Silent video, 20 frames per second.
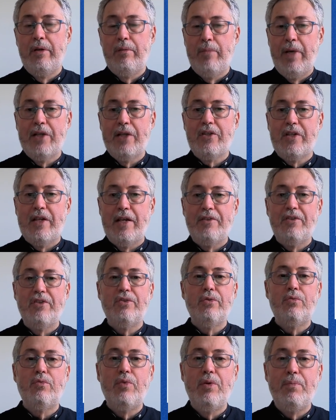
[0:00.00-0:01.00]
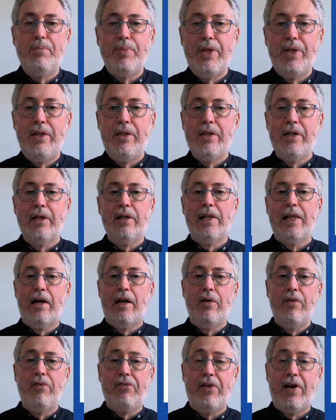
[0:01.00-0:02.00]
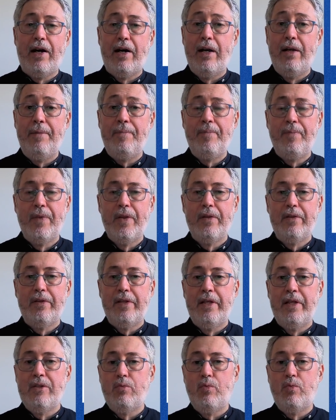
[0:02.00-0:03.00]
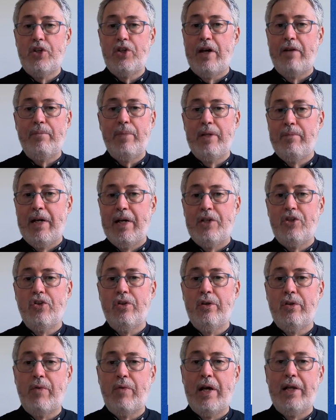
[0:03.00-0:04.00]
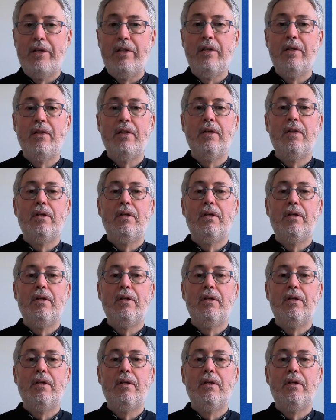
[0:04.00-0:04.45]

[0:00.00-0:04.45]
it makes sense to repeat and clarify things which have been mentioned already.